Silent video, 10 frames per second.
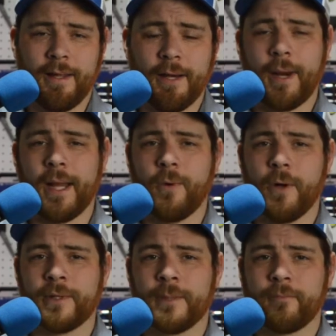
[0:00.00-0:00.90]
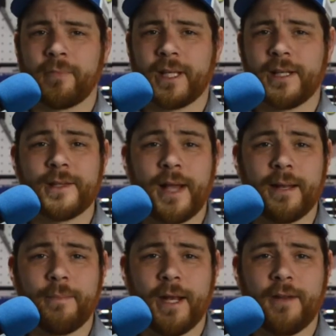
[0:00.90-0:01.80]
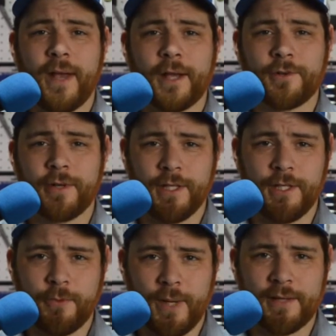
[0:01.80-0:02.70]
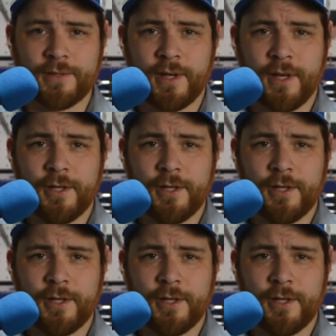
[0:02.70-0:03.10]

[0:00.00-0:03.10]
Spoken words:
They write, quote, "Designed and manufactured in the U.S.,